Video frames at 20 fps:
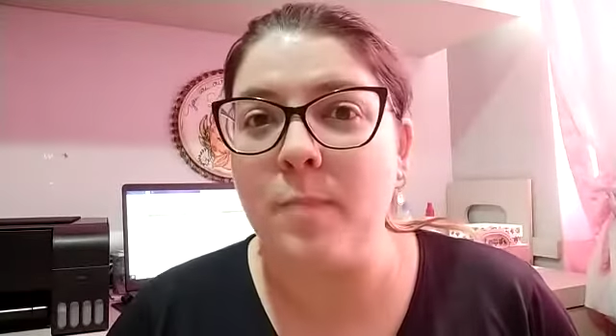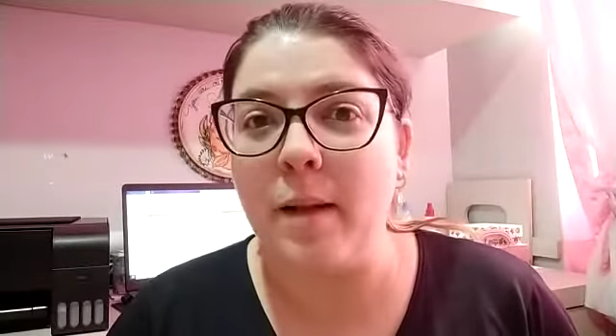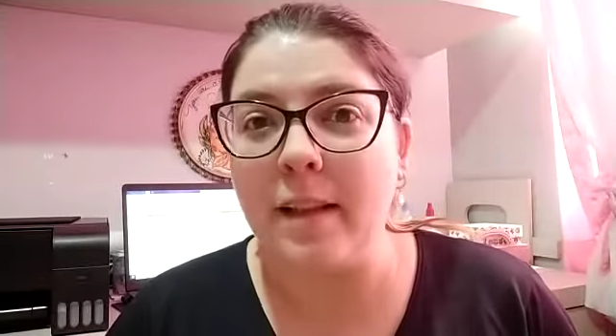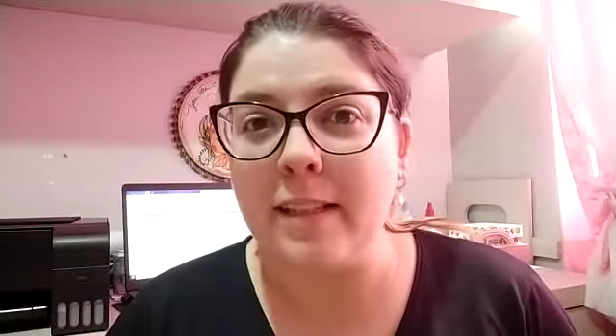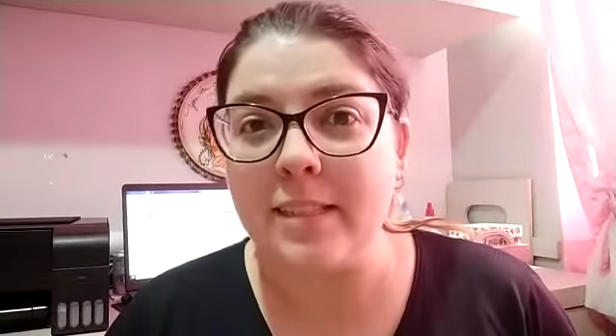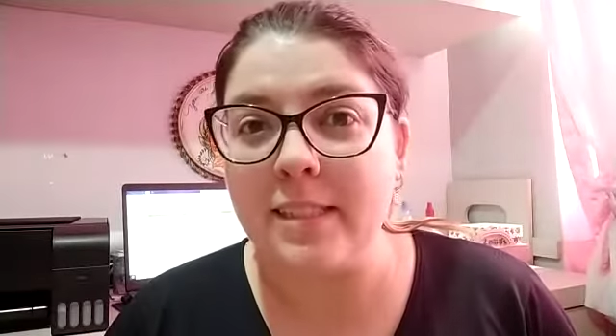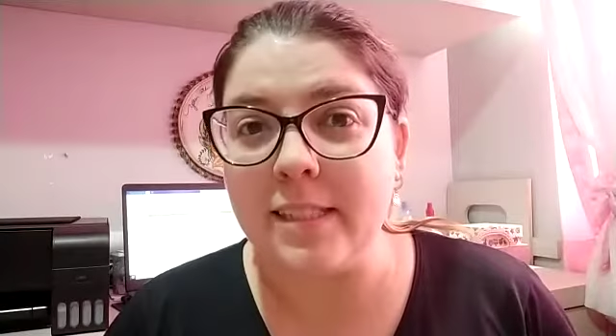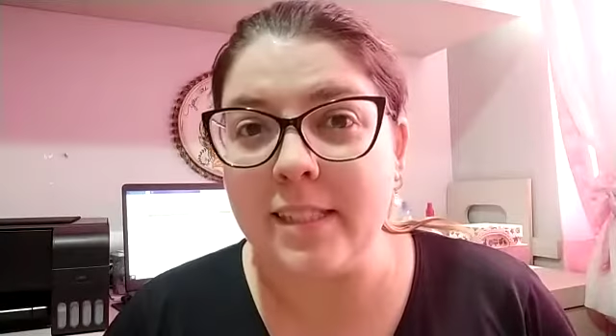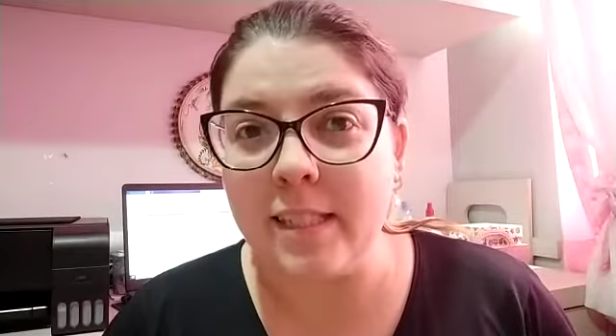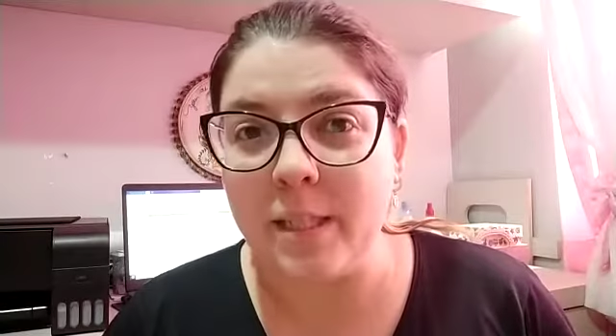
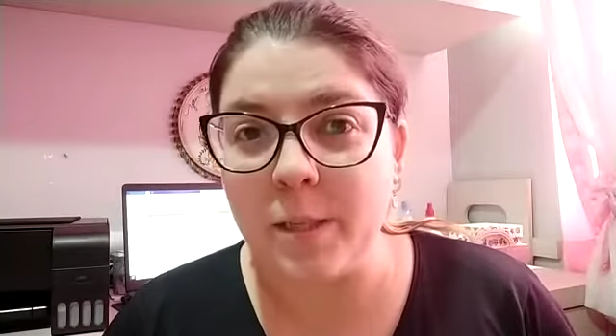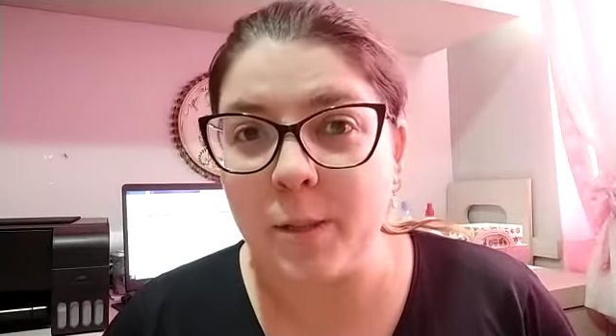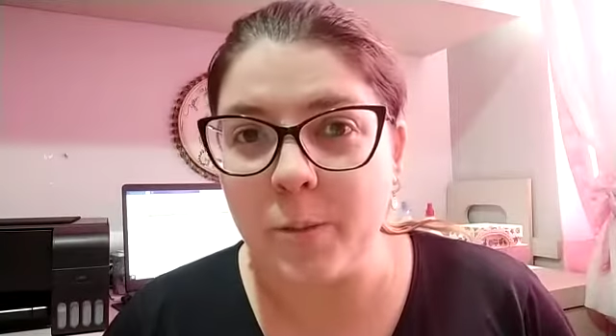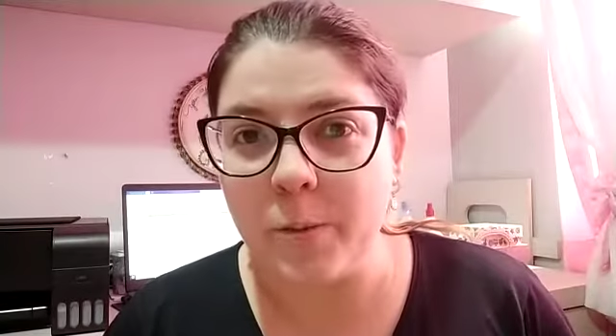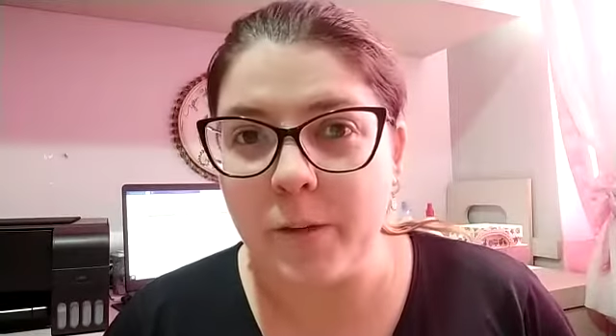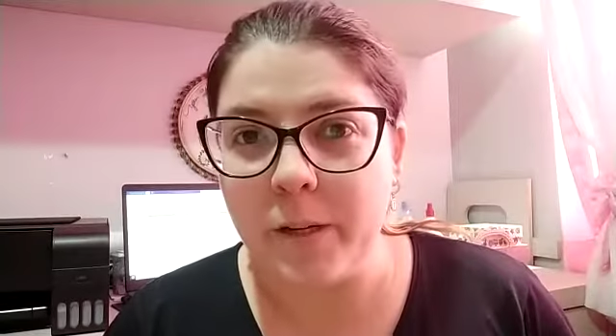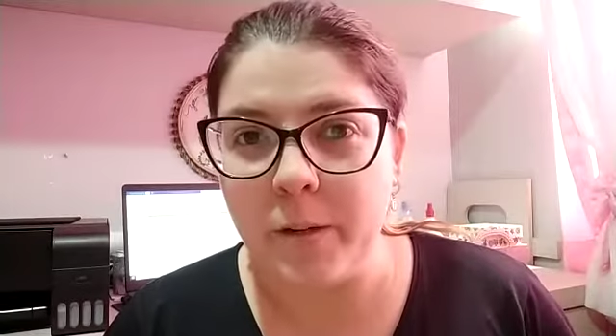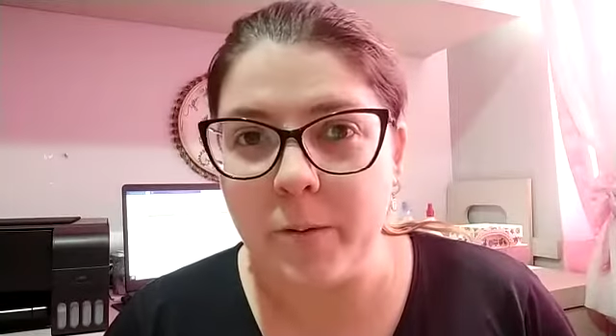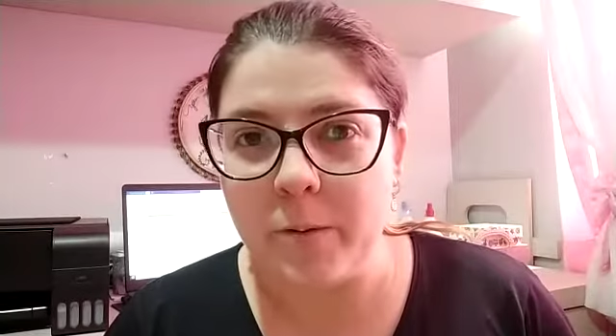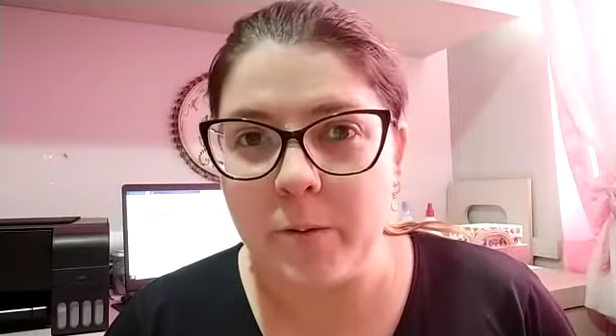
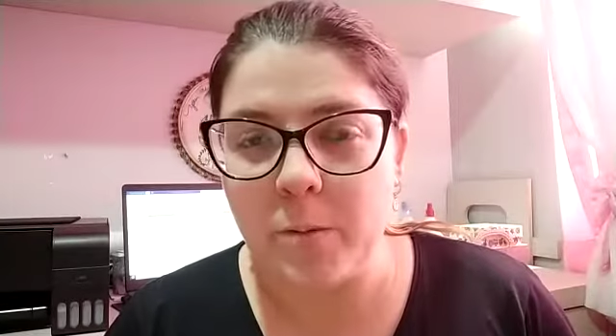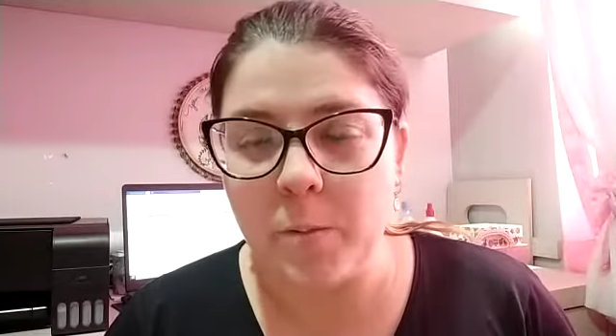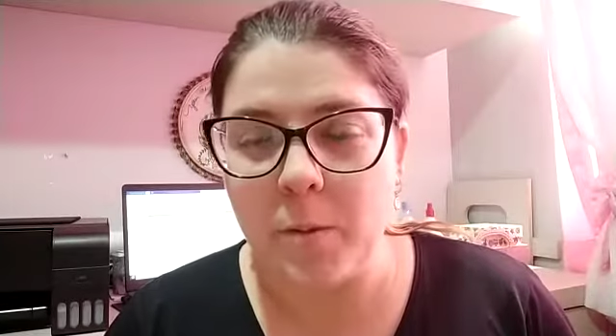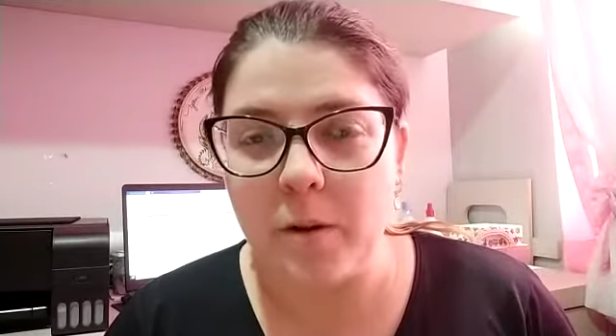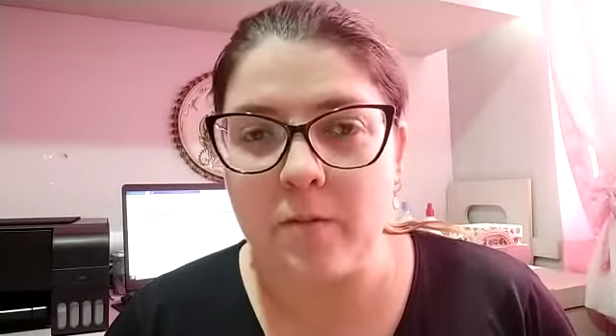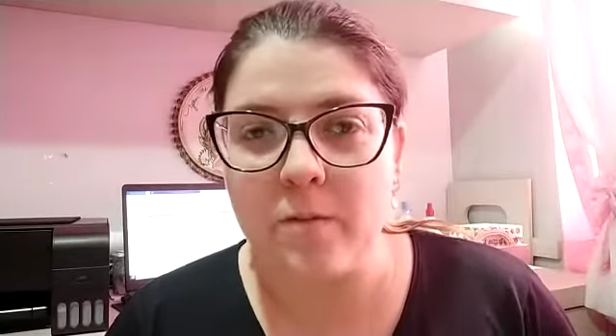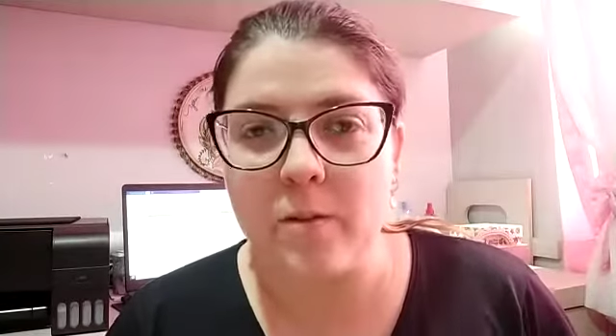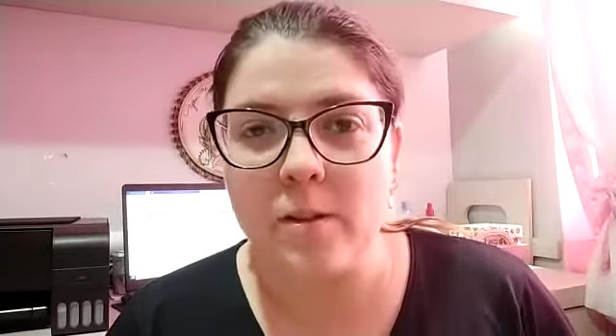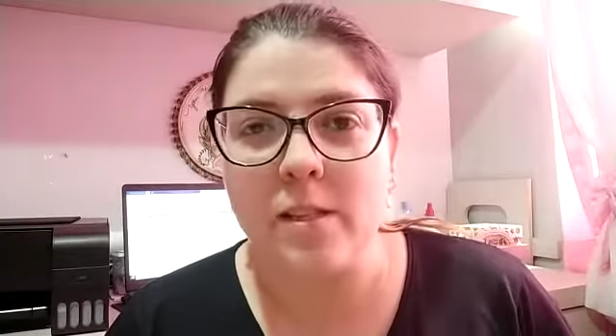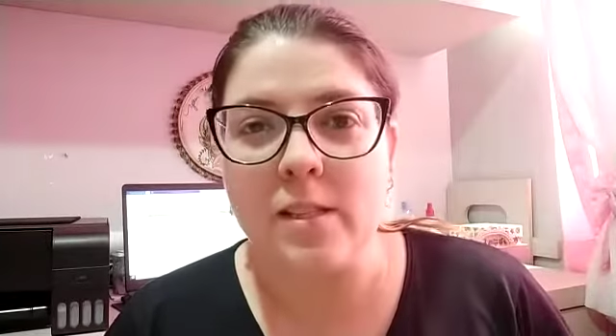materials
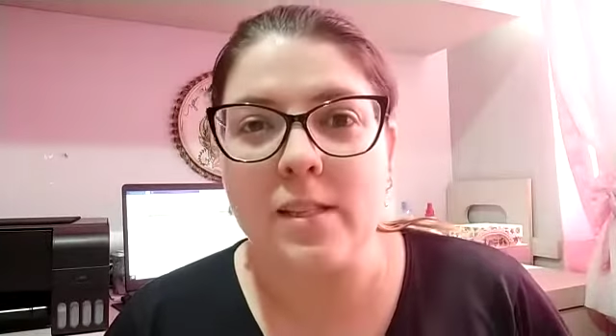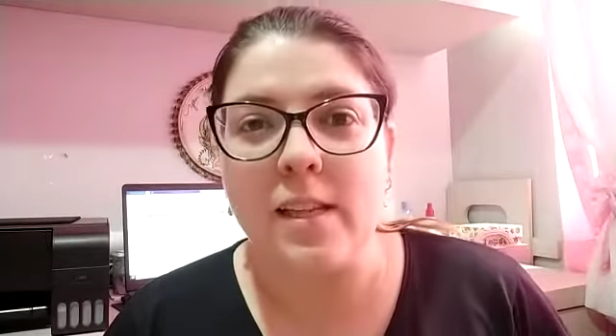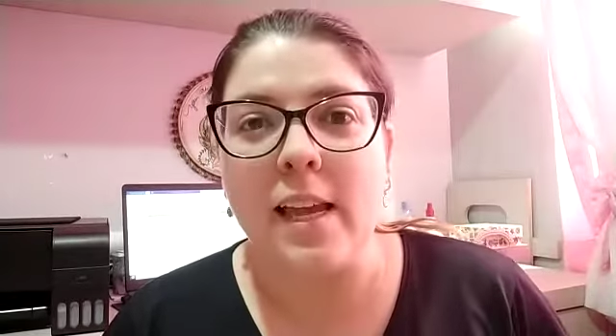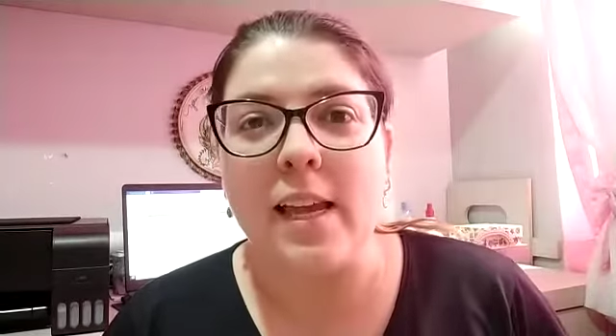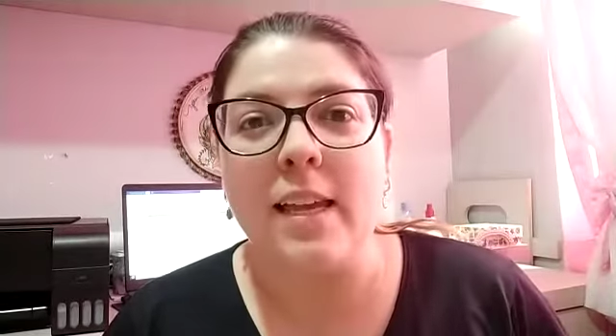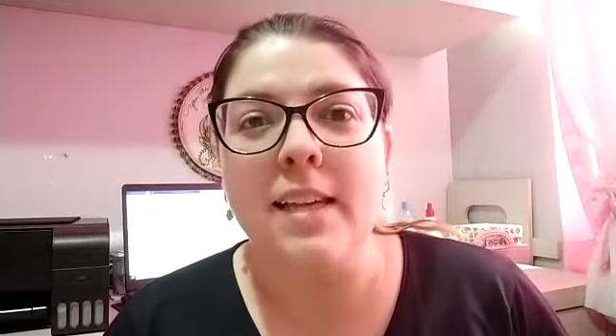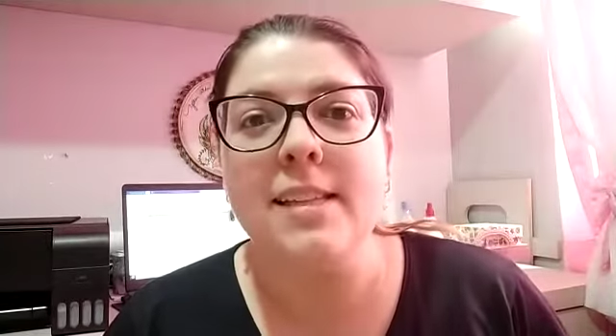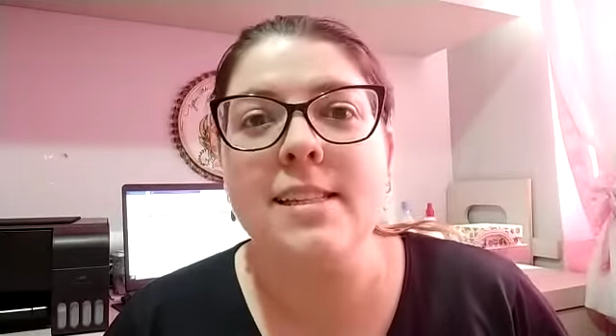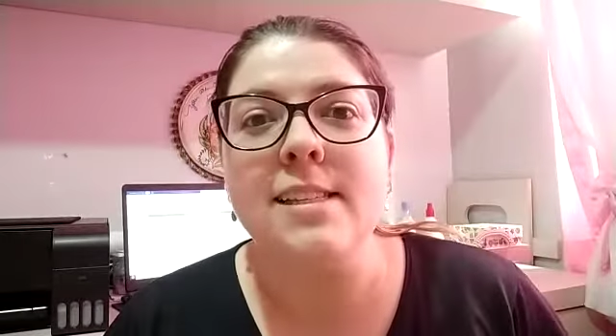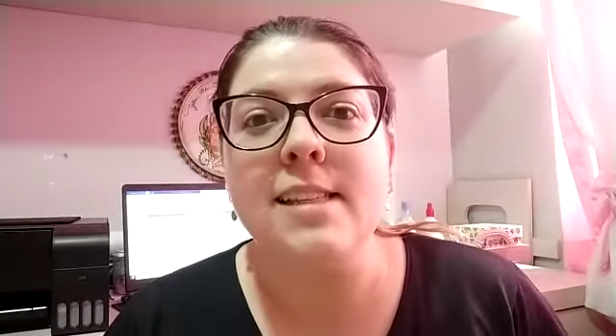para
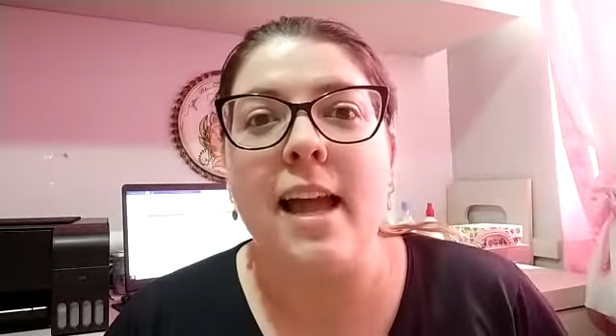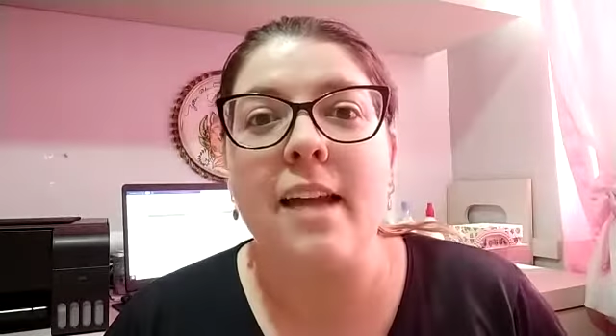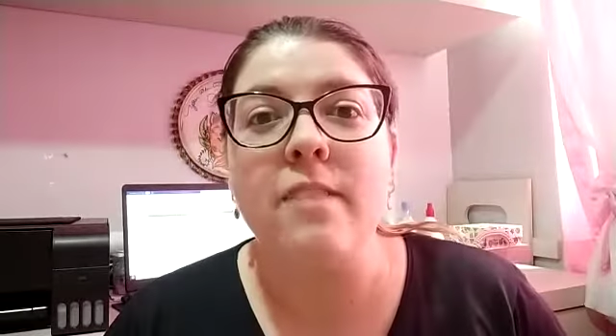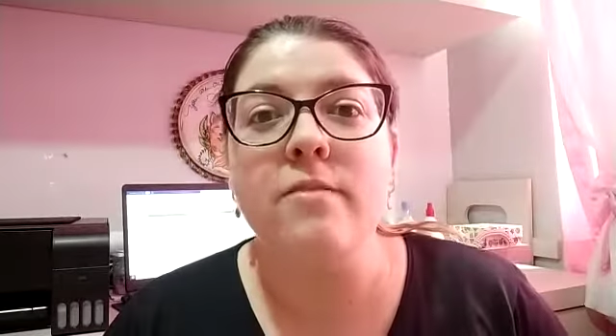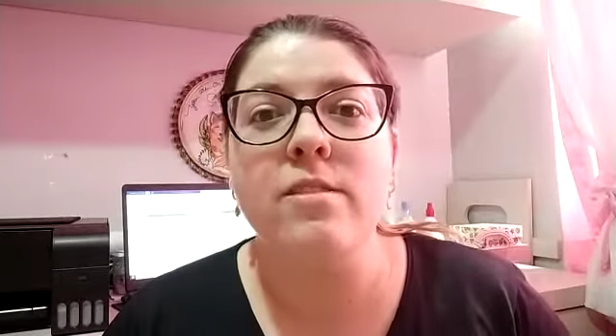vocês, né?